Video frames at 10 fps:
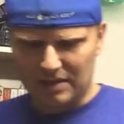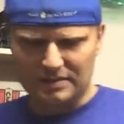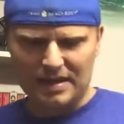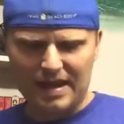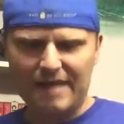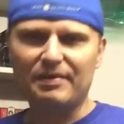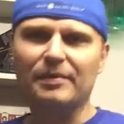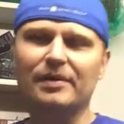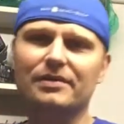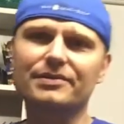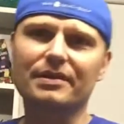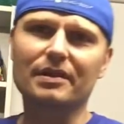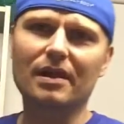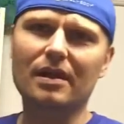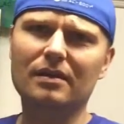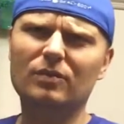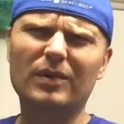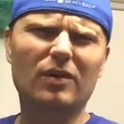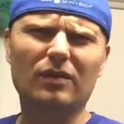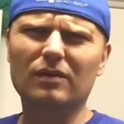kids got Happy Meals, and
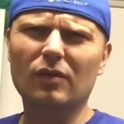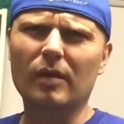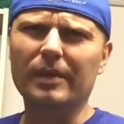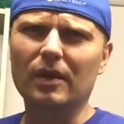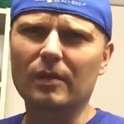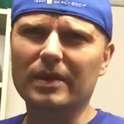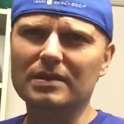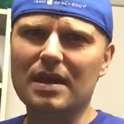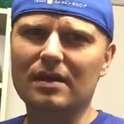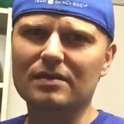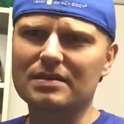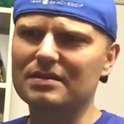we don't normally go to McDonald's.